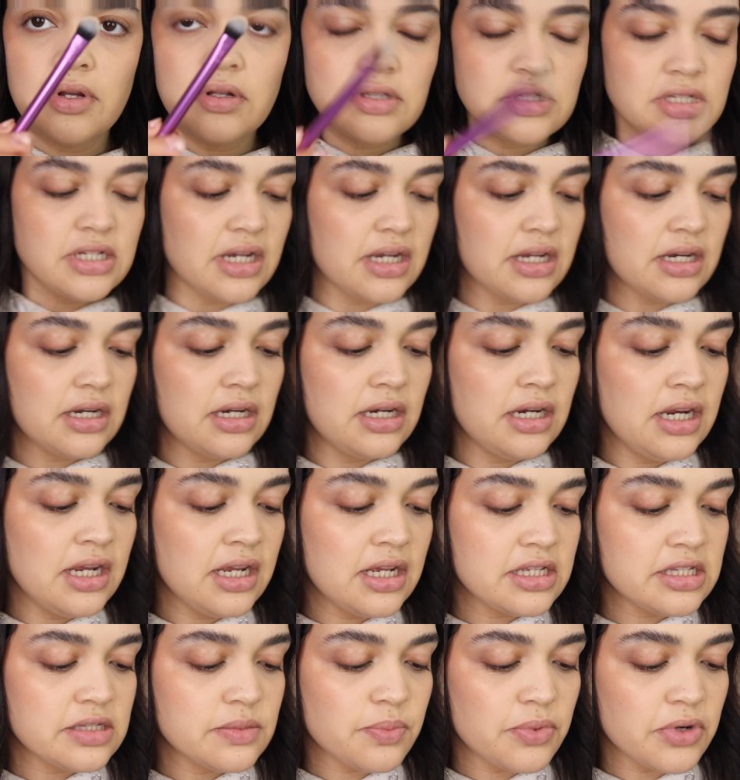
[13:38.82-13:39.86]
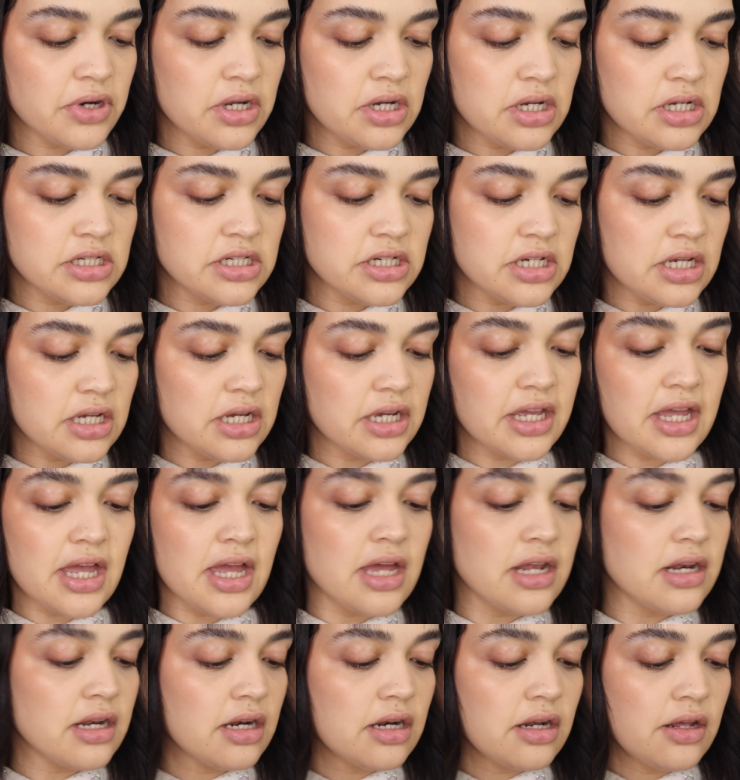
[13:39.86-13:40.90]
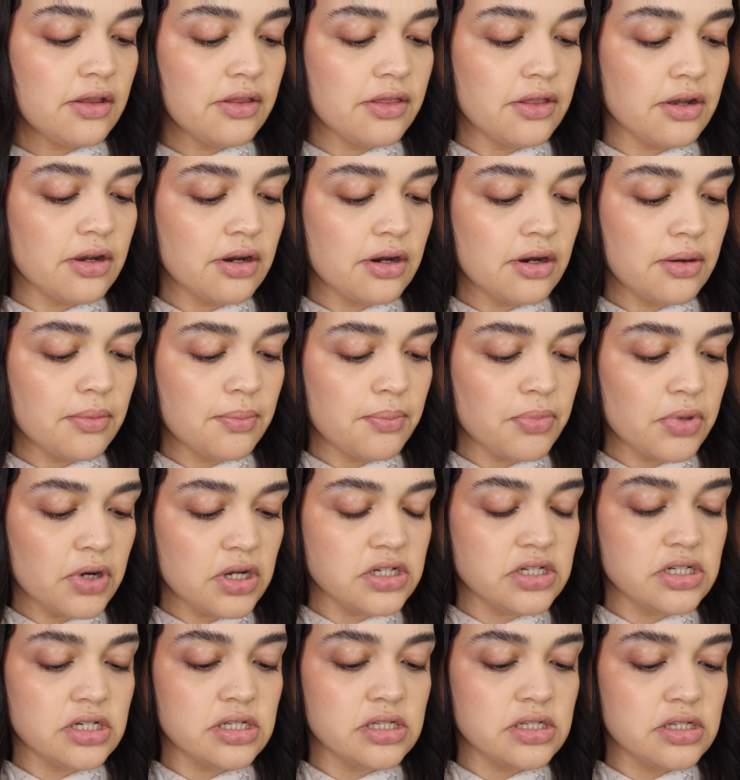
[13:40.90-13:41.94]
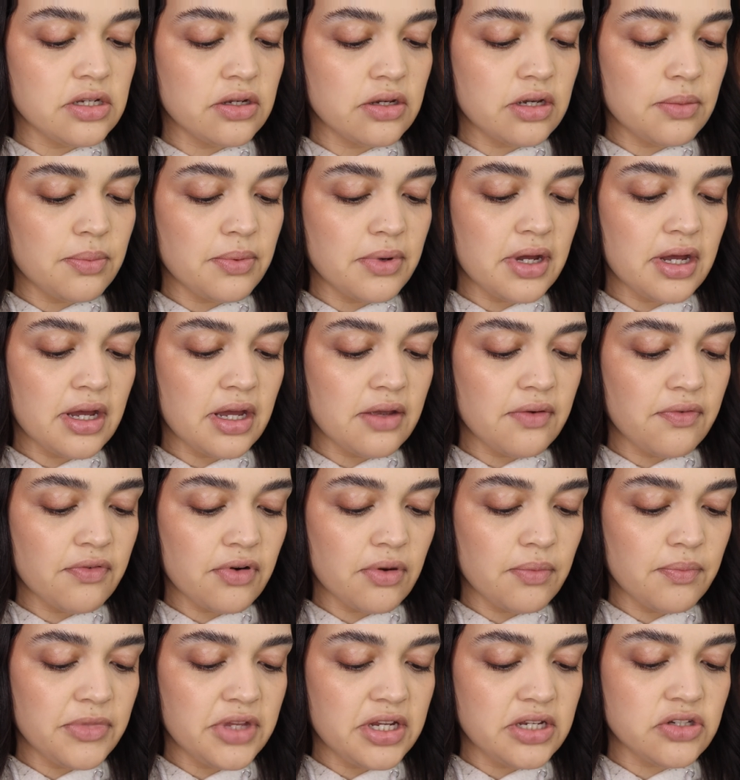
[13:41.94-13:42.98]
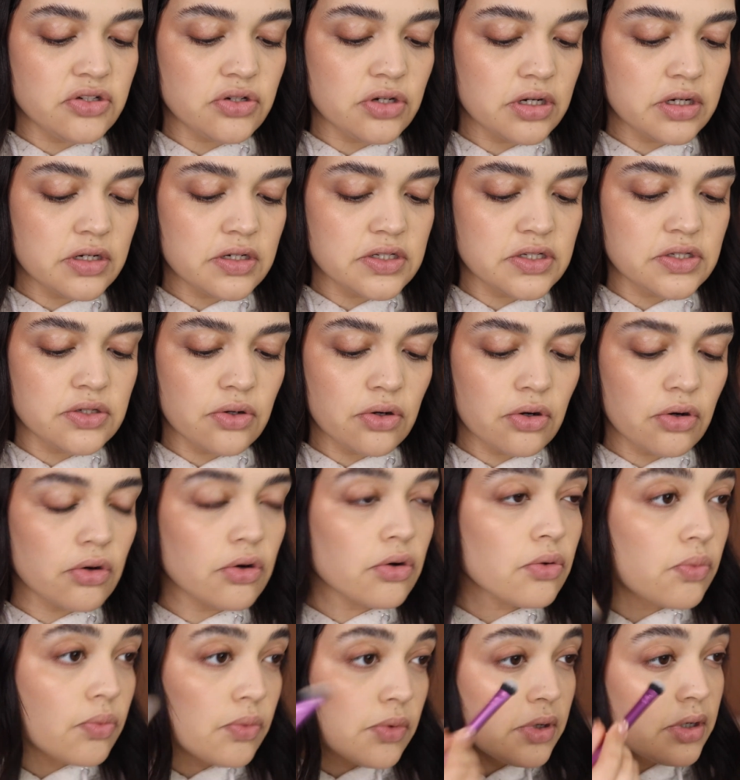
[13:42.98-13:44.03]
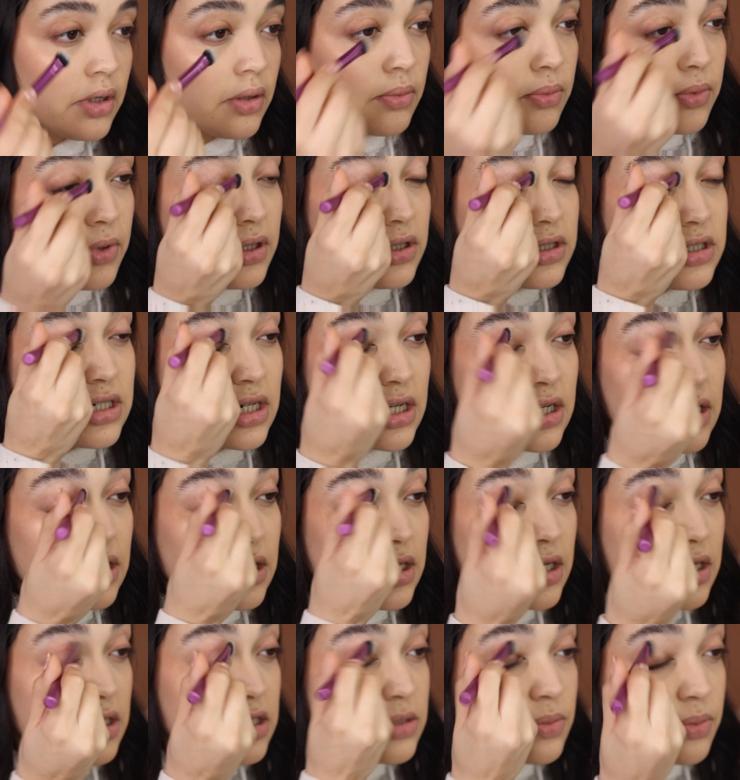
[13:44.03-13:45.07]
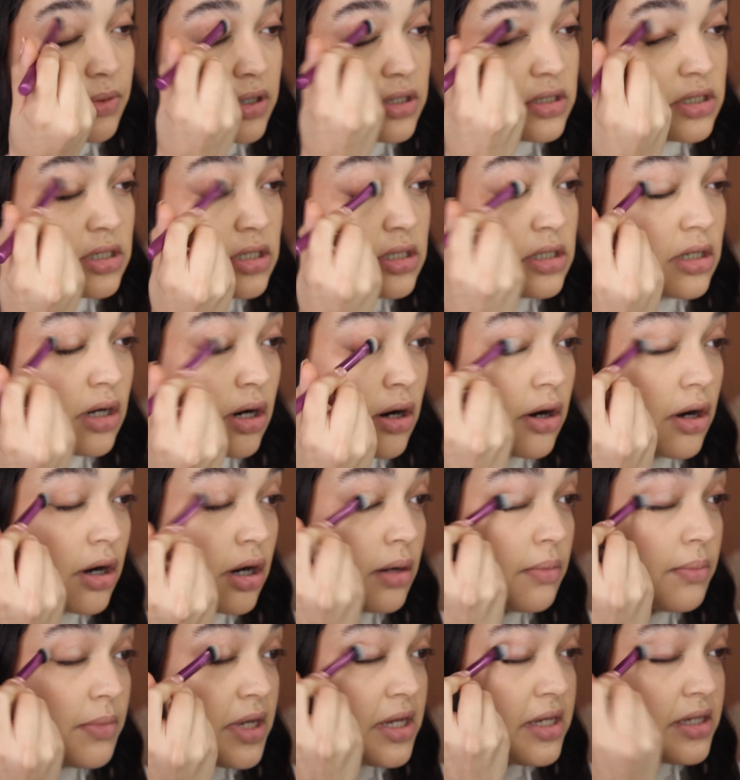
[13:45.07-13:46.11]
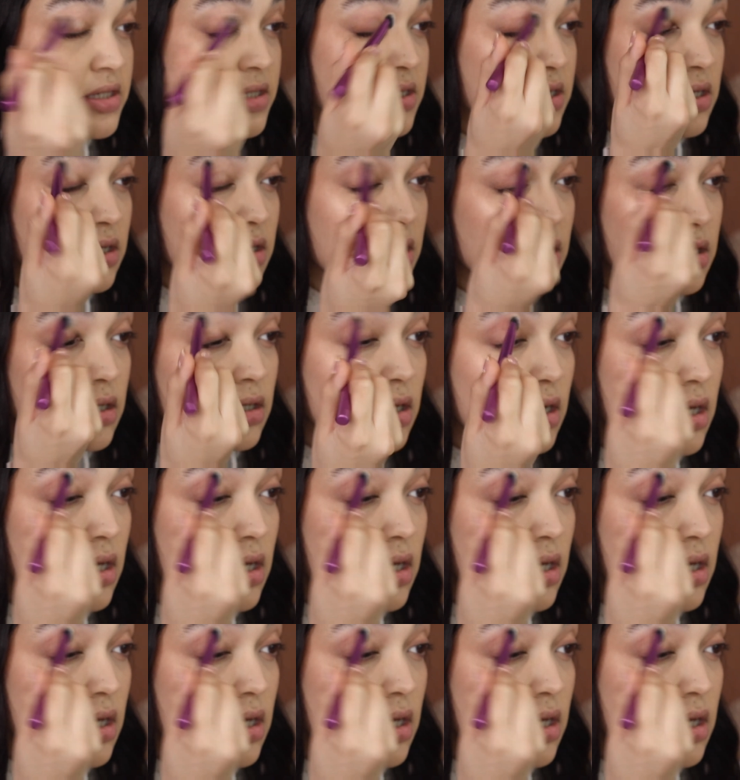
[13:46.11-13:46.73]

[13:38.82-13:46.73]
Techniques brush. Again, another brushes you can buy from the drugstore. Real Techniques brushes are amazing.